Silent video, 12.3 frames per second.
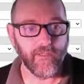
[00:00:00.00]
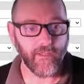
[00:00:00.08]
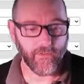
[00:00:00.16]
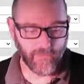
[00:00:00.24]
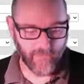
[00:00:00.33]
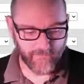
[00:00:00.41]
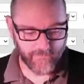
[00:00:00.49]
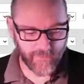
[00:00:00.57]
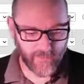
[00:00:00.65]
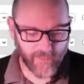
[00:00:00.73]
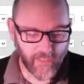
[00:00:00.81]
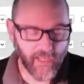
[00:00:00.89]
Okay,
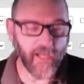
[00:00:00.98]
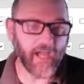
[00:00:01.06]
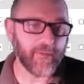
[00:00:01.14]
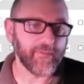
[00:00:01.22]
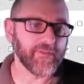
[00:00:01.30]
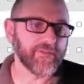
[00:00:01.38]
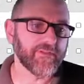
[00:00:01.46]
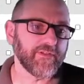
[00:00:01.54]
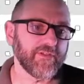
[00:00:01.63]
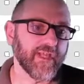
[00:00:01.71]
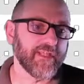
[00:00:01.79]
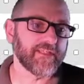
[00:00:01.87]
I'm going to
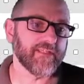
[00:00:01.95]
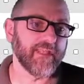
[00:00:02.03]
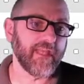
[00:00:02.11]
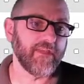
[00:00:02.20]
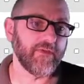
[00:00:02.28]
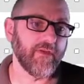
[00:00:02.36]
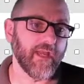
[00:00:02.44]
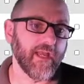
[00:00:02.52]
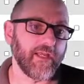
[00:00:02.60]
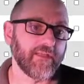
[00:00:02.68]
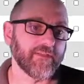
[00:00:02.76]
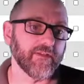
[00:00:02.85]
suggest that you
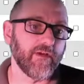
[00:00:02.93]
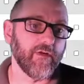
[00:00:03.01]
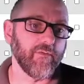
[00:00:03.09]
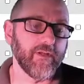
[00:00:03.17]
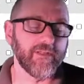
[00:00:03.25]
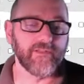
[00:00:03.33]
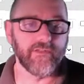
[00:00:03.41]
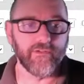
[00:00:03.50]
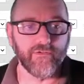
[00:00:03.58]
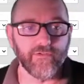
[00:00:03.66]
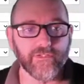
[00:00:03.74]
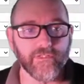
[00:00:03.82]
guys always
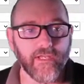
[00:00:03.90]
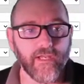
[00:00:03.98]
use